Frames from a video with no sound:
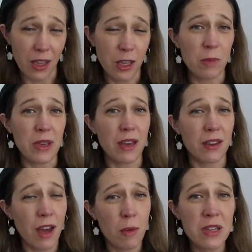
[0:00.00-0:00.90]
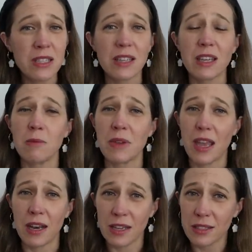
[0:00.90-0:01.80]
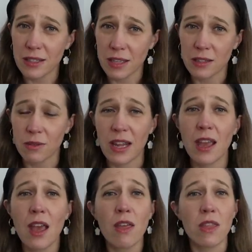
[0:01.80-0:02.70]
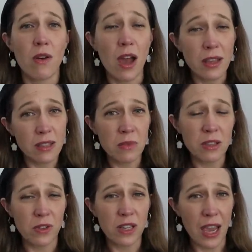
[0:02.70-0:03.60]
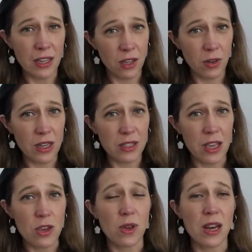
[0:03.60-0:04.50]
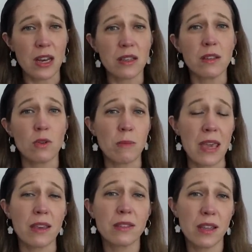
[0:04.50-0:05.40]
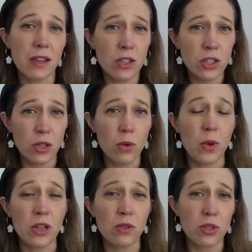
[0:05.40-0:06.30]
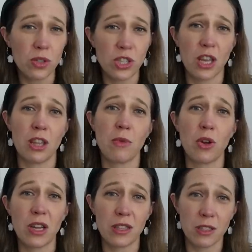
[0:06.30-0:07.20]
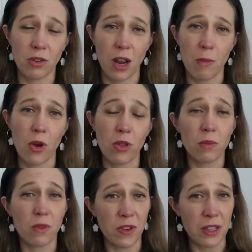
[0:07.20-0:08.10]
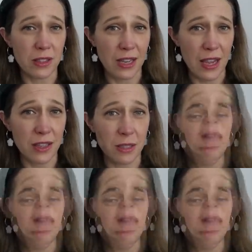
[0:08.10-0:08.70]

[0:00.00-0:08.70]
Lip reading: It can be a garment, it can be an accessory. There are some different categories that you can enter your makes into when you do share them on Instagram on the reveal date.